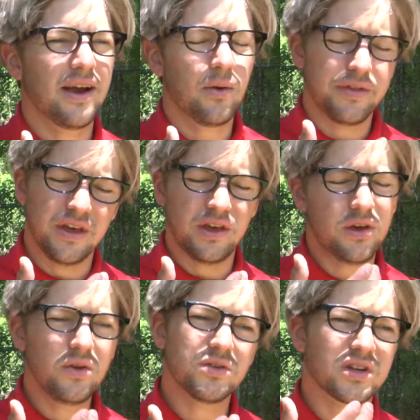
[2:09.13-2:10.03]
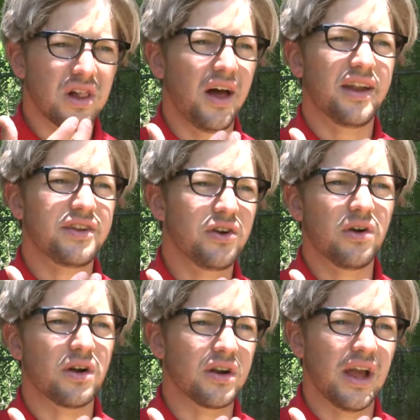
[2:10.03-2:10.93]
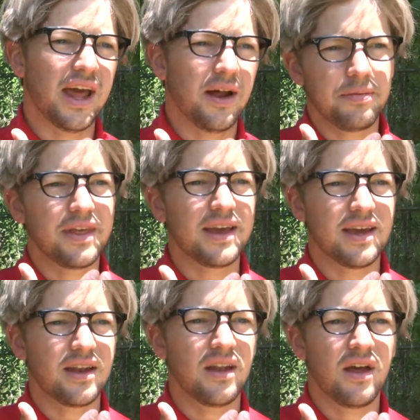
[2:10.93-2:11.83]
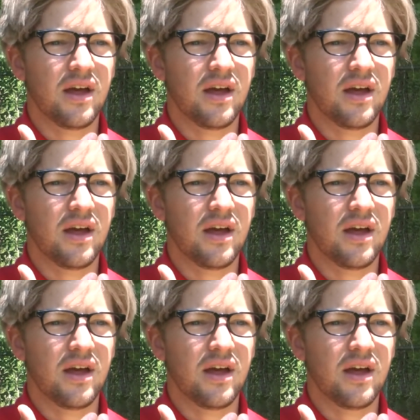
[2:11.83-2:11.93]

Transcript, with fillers: there with a huge clod of dirt and I'm thinking,